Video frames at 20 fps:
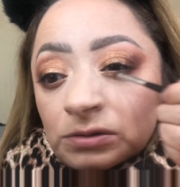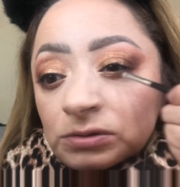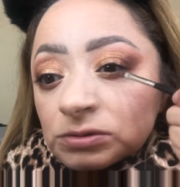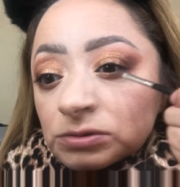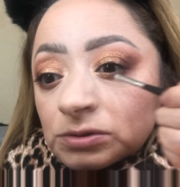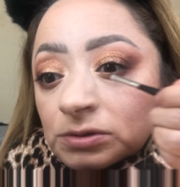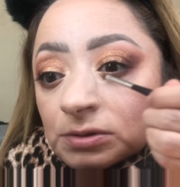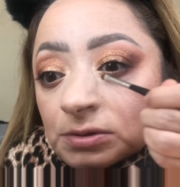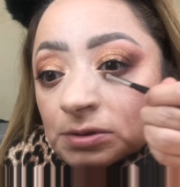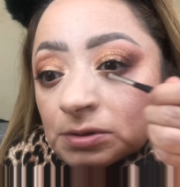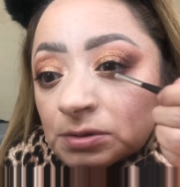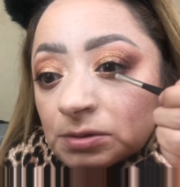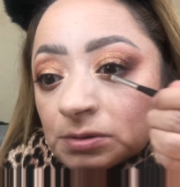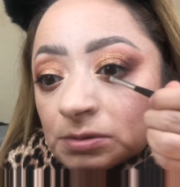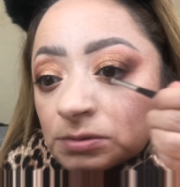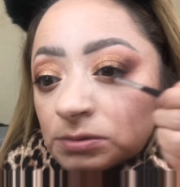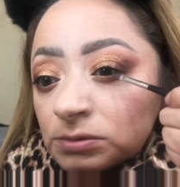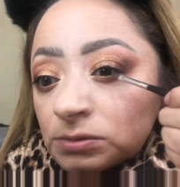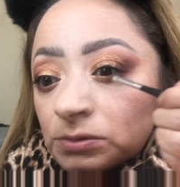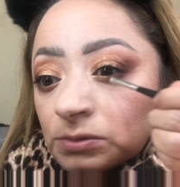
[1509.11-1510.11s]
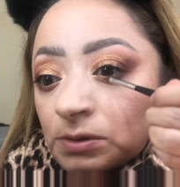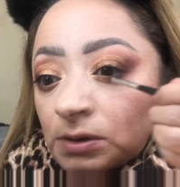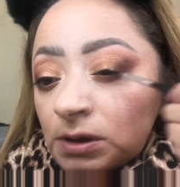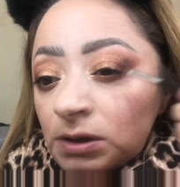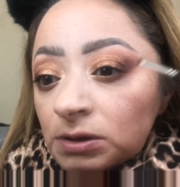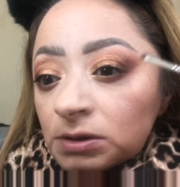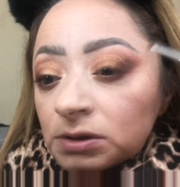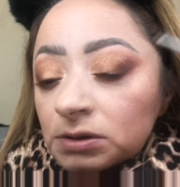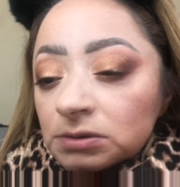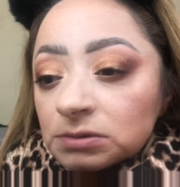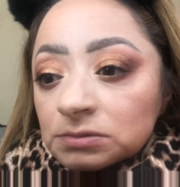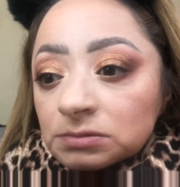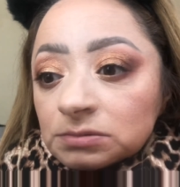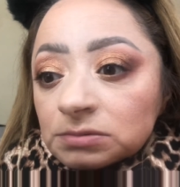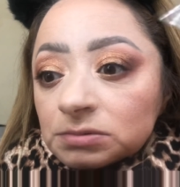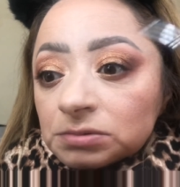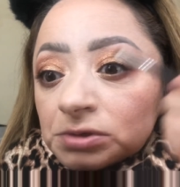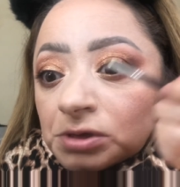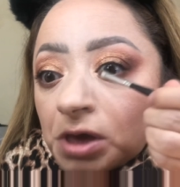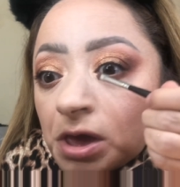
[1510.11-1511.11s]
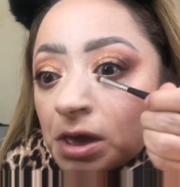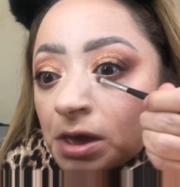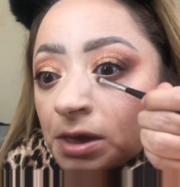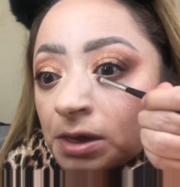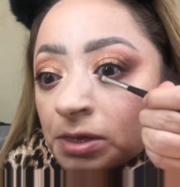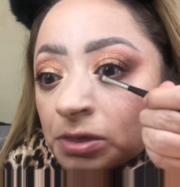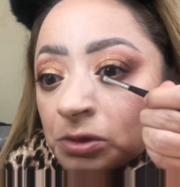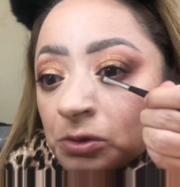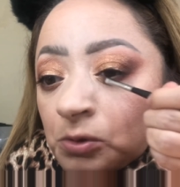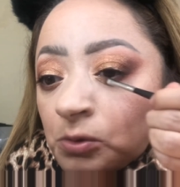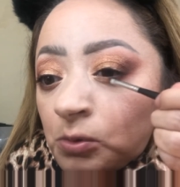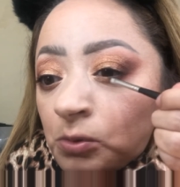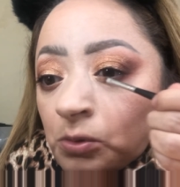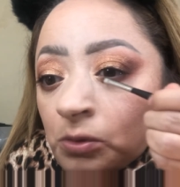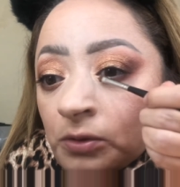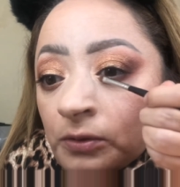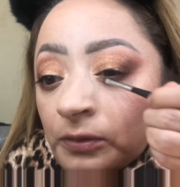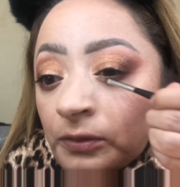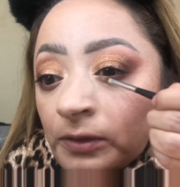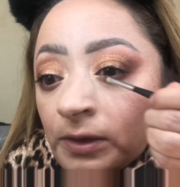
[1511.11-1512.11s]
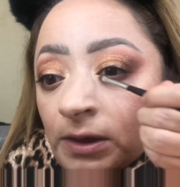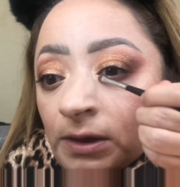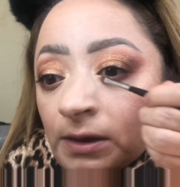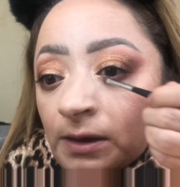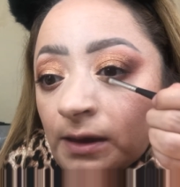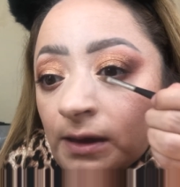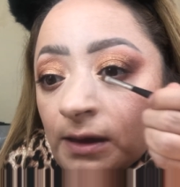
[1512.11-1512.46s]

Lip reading: just to kind of tie in the whole thing.